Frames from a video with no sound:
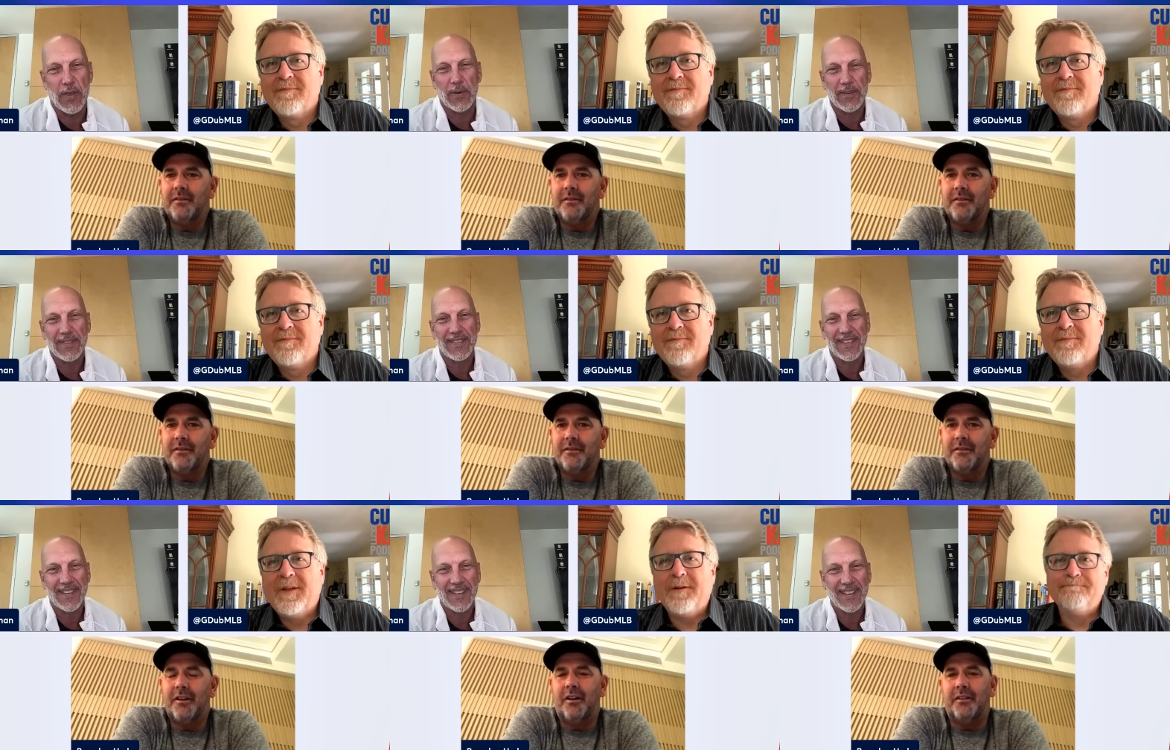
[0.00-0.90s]
Speaker 1: you.
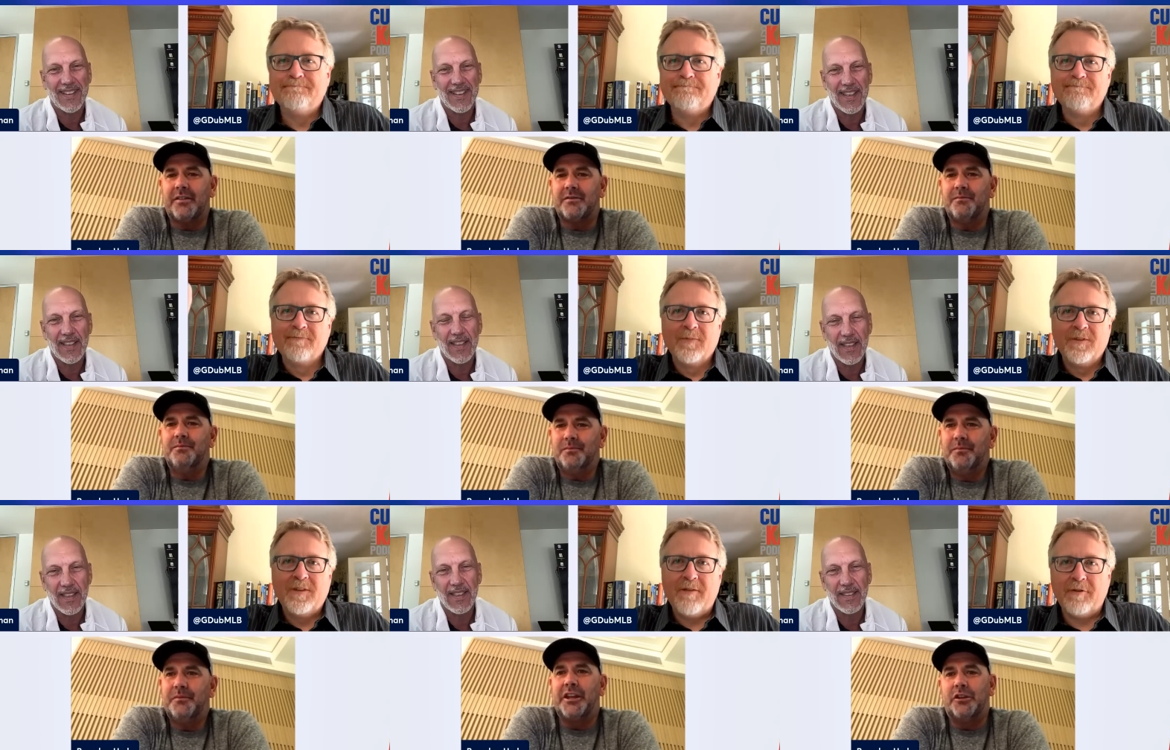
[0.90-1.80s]
Oh,
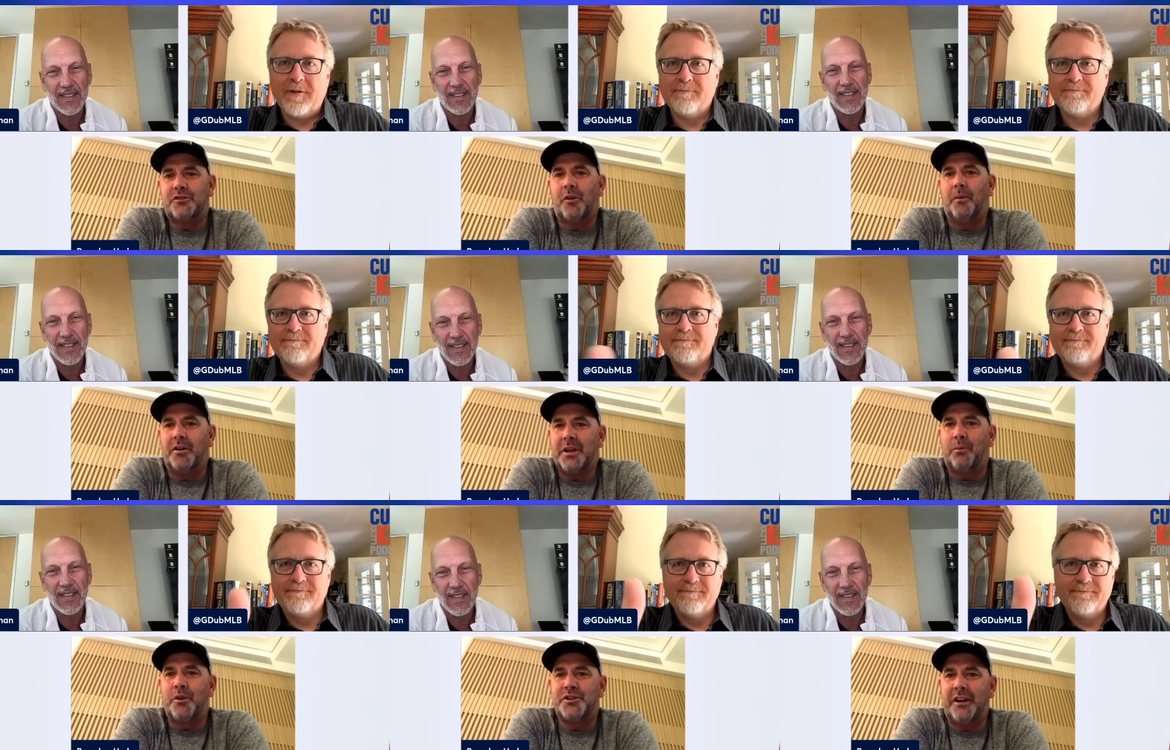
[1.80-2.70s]
thank, you so much. I
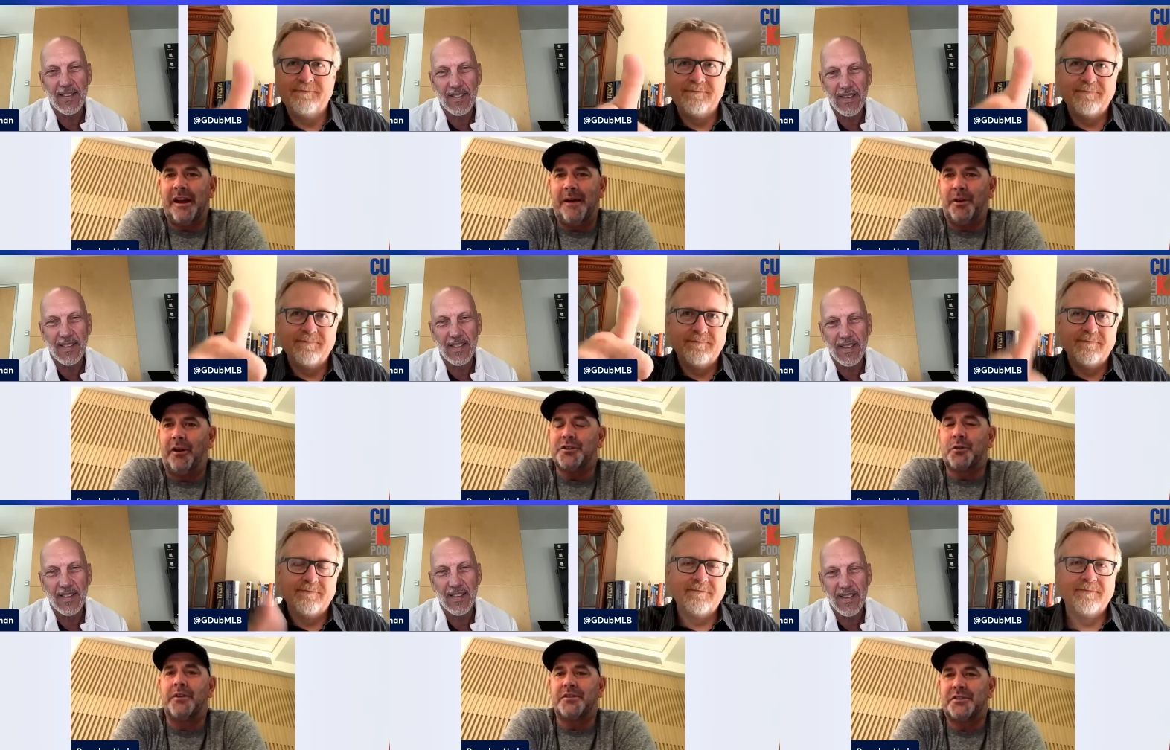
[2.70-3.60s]
appreciate having me on. It's
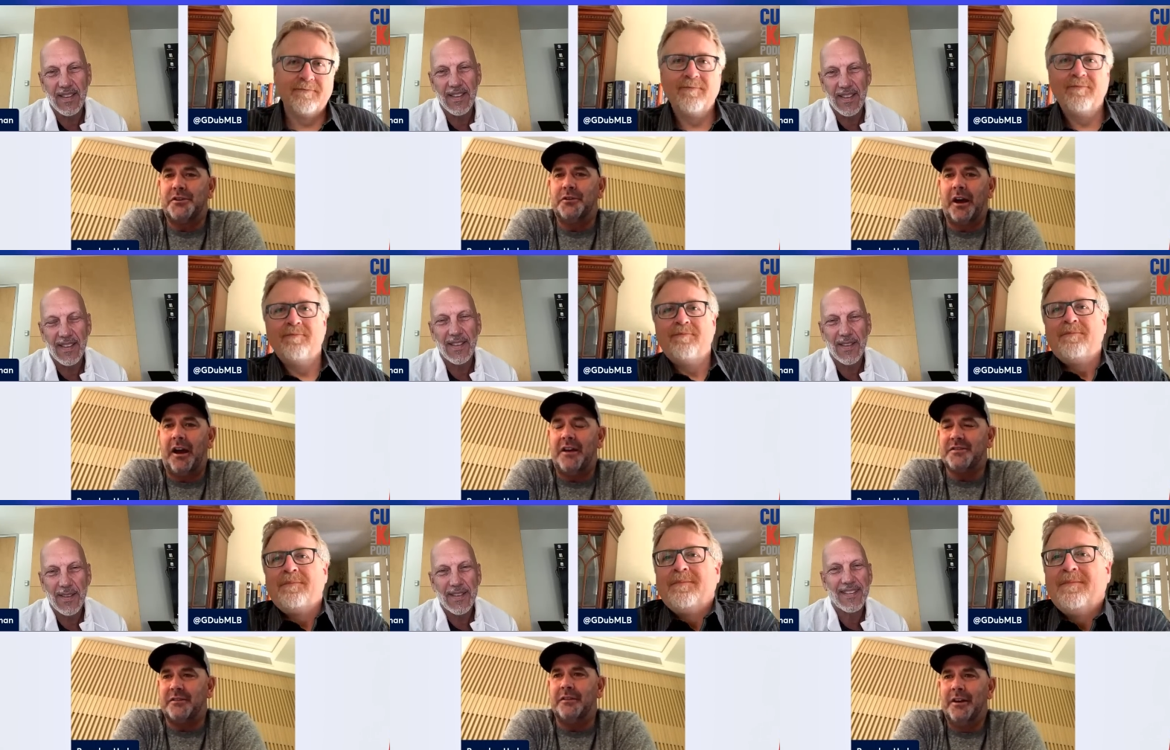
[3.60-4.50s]
great to see you guys,
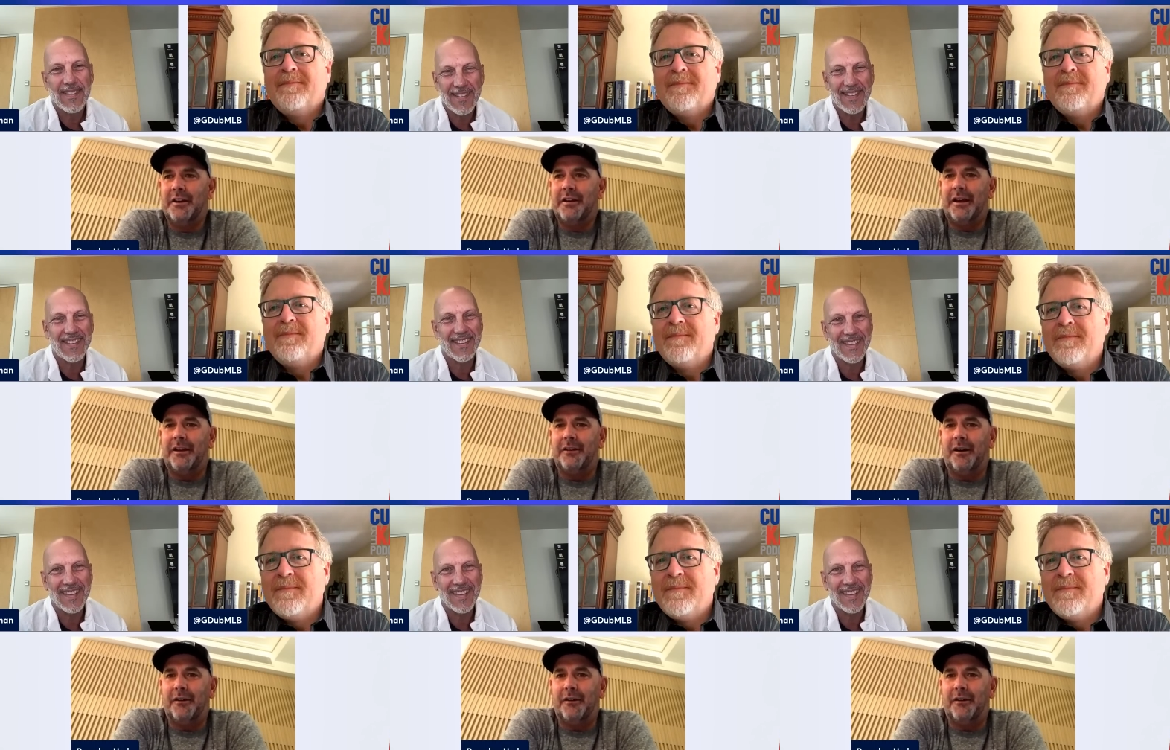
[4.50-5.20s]
and and uh,